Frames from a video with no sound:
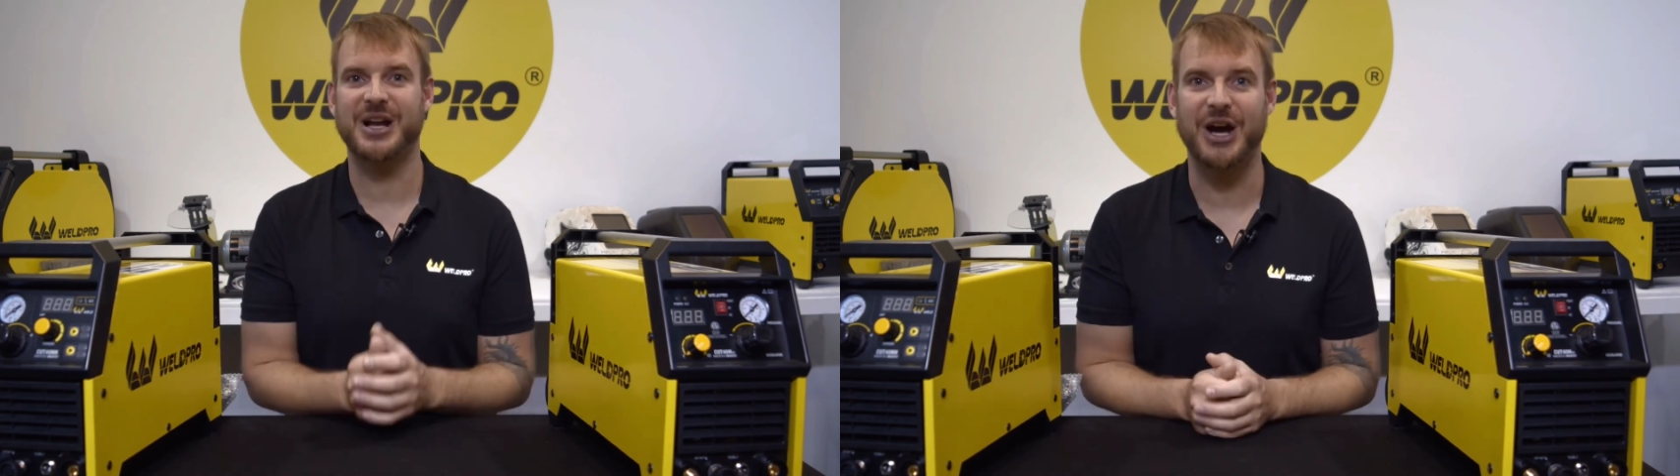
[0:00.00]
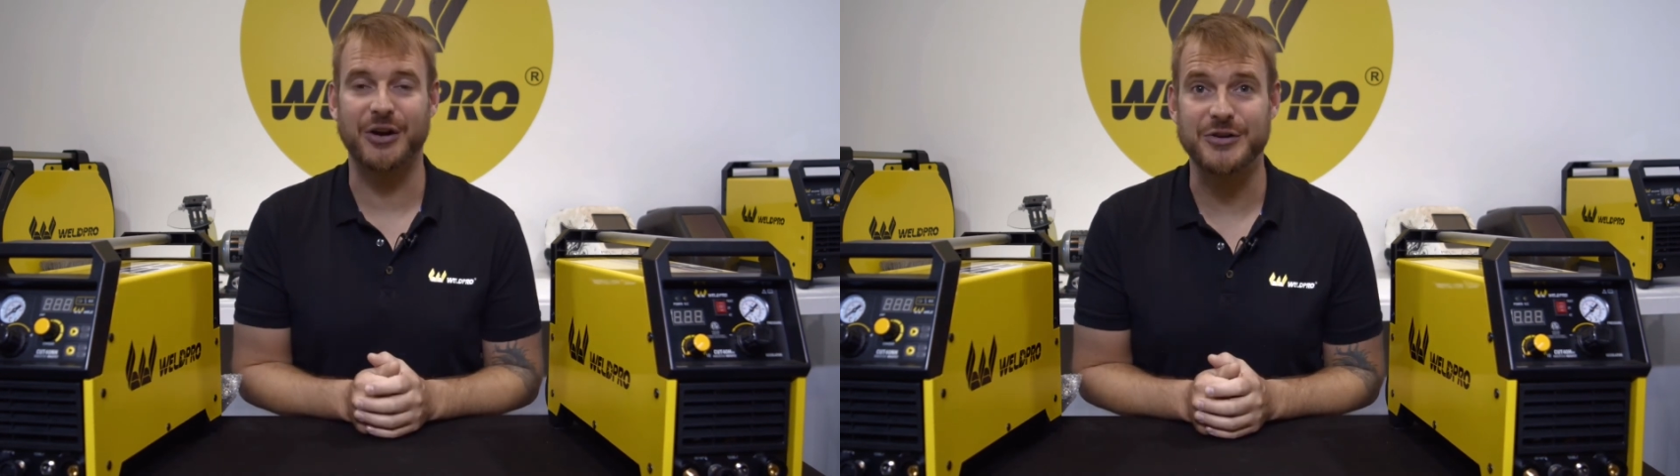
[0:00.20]

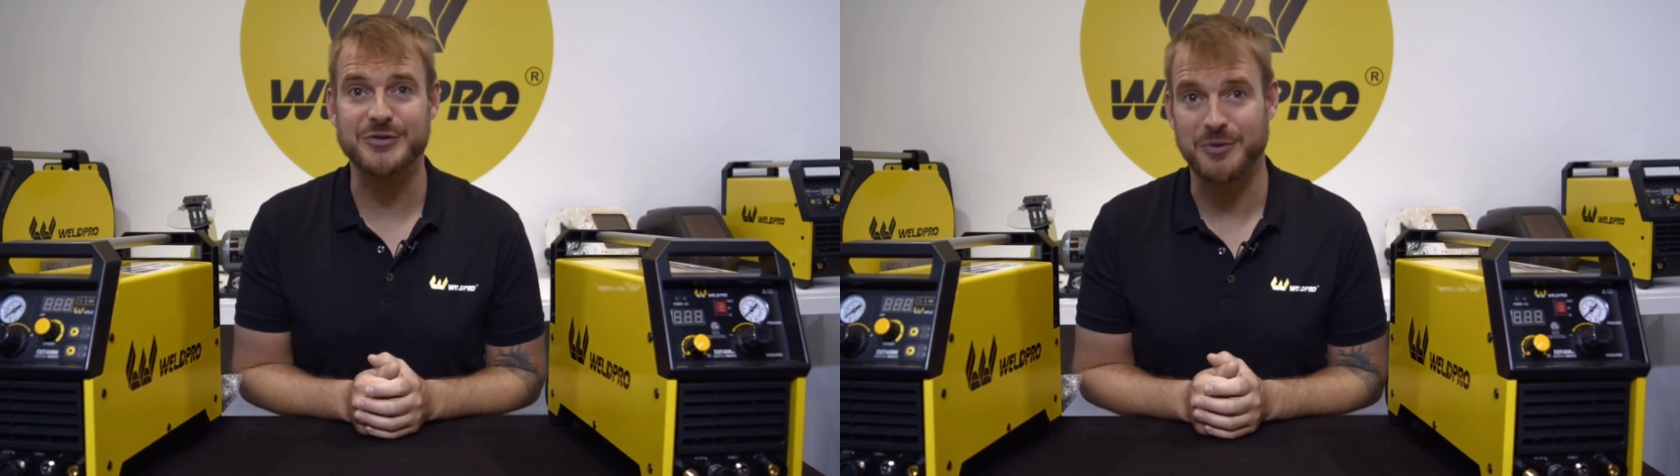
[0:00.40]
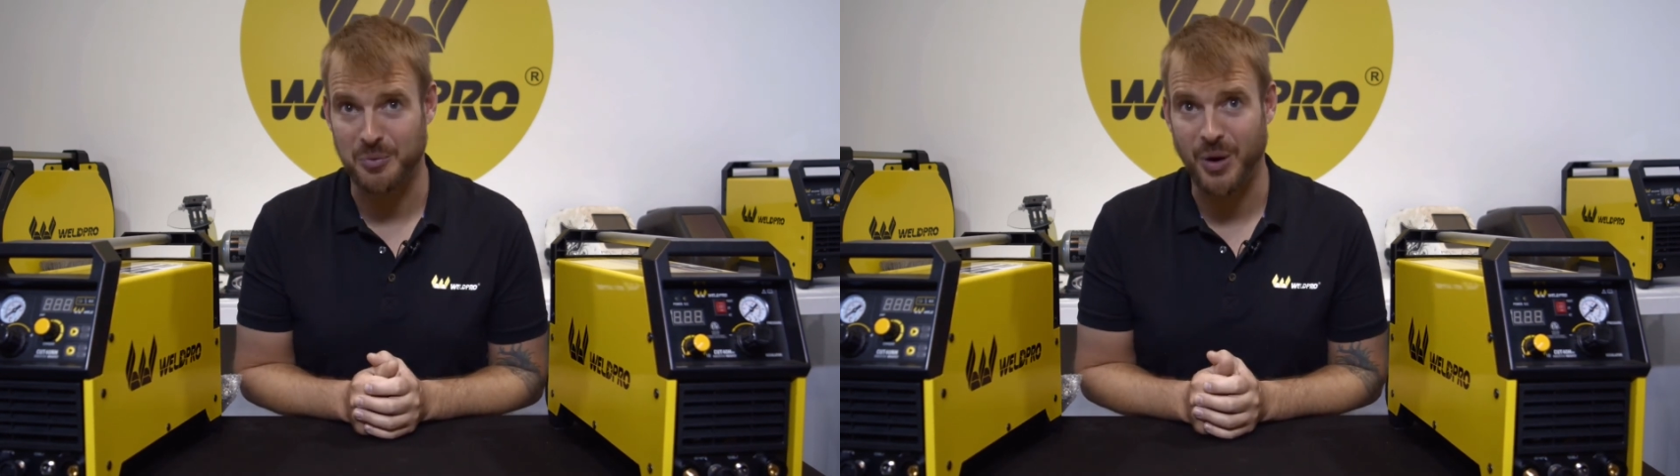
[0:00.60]
cutters
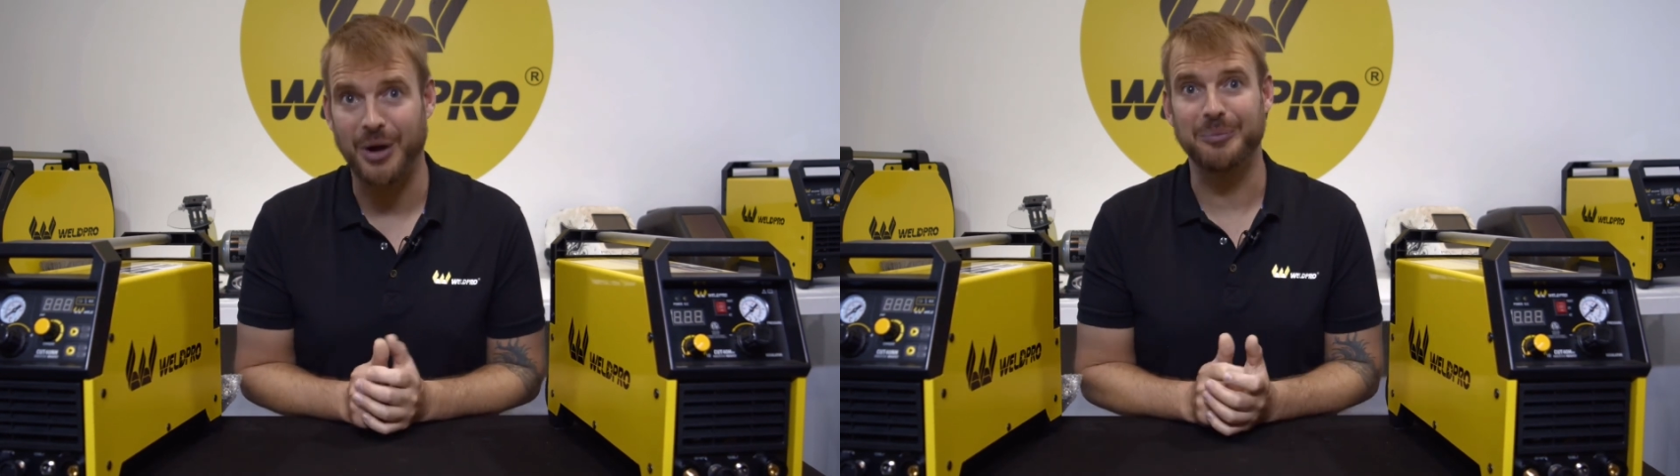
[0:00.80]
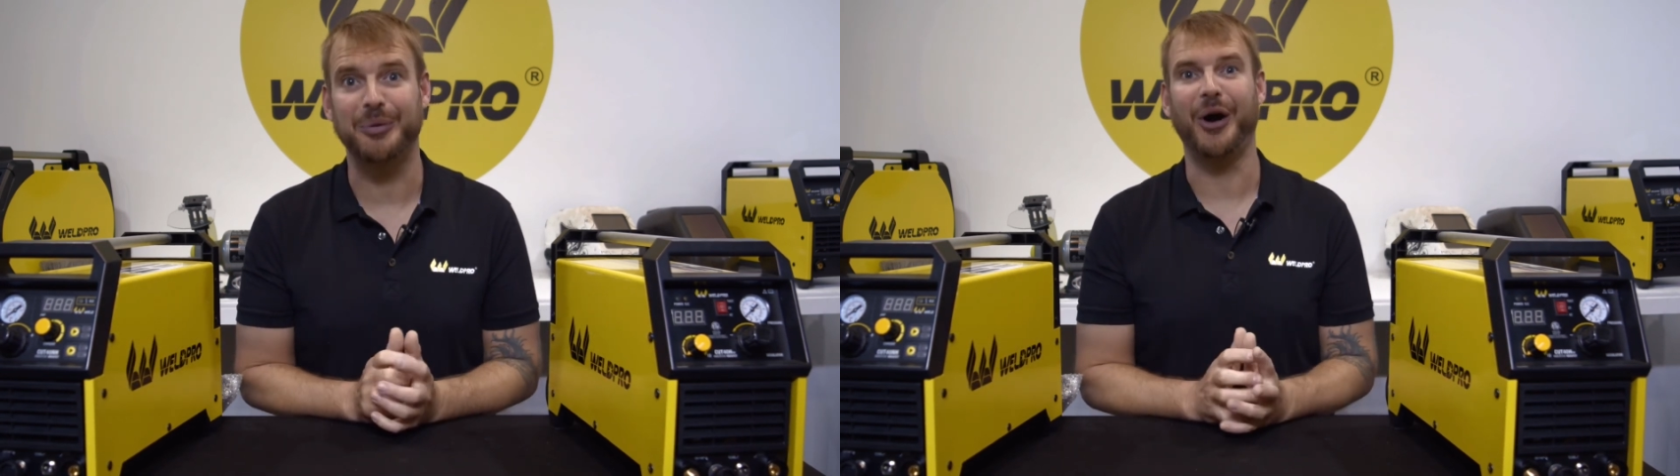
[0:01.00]
from
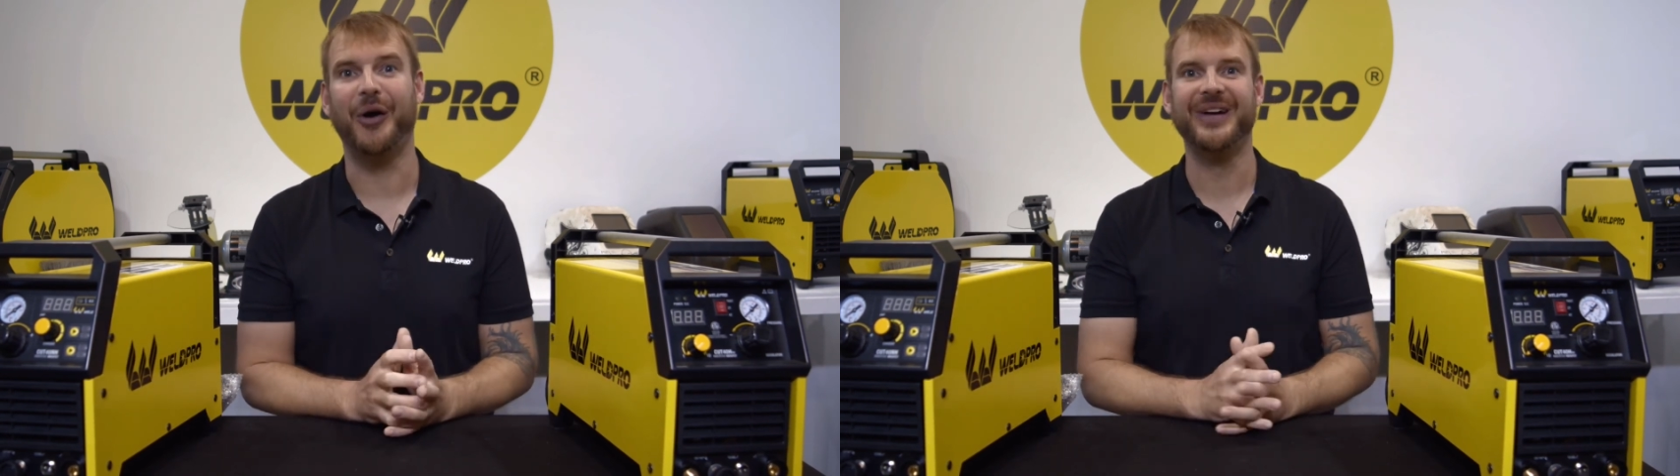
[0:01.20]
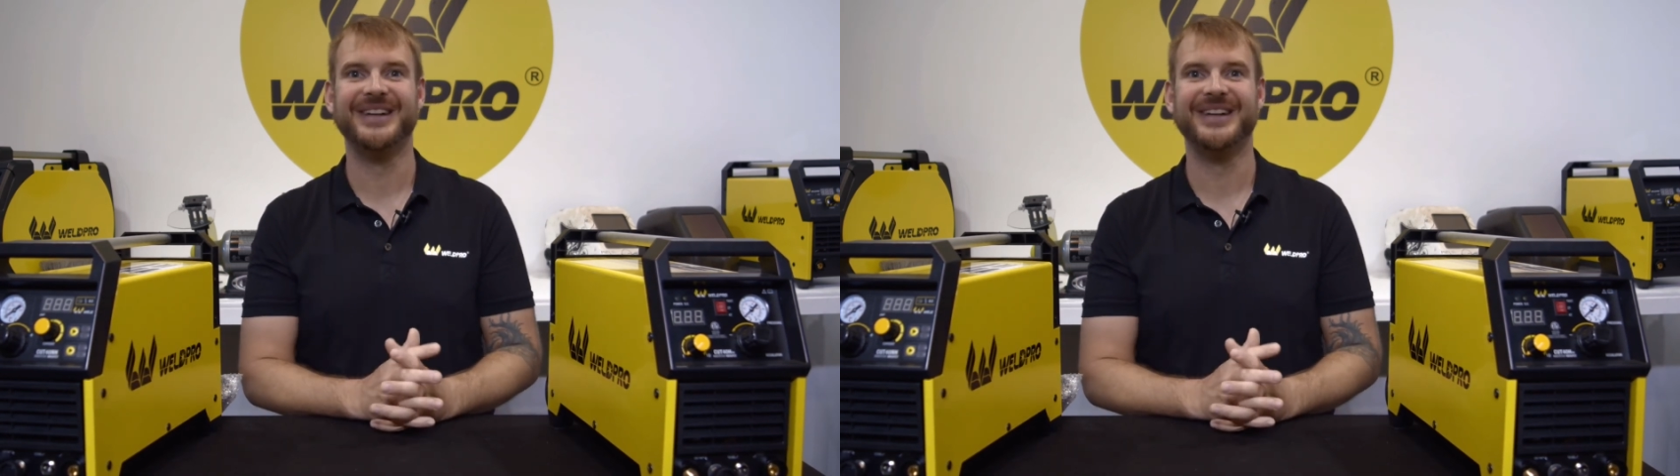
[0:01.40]
WeldPro.